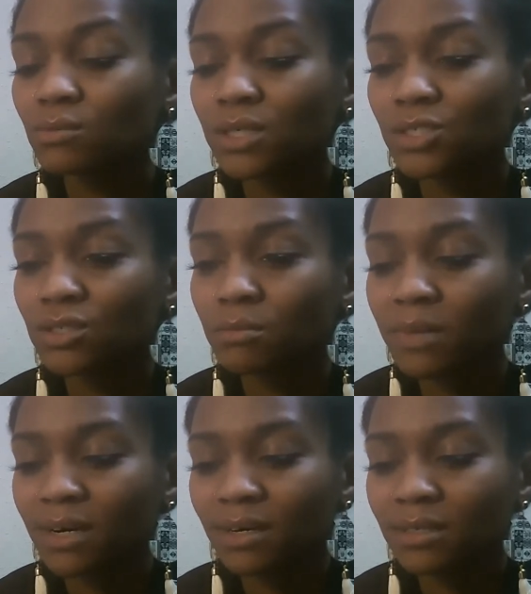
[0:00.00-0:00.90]
rest your
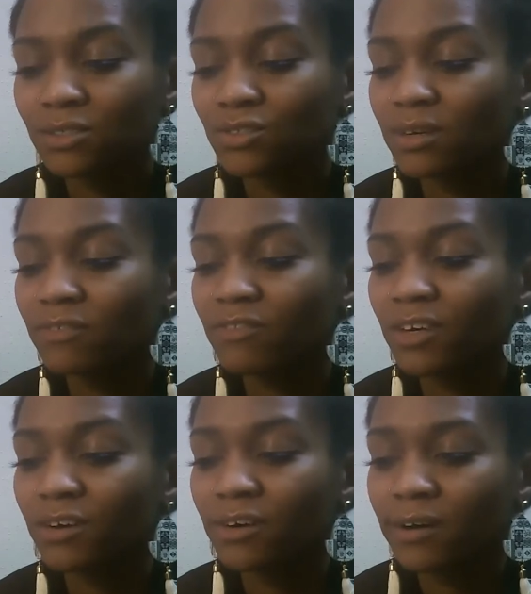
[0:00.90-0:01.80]
mind and trying to
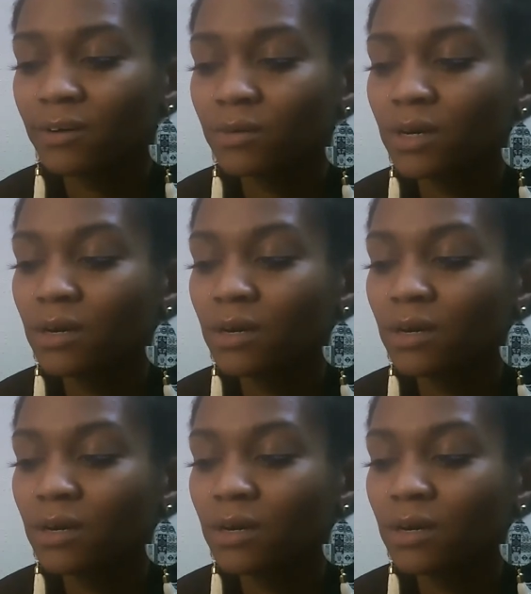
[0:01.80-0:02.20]
figure out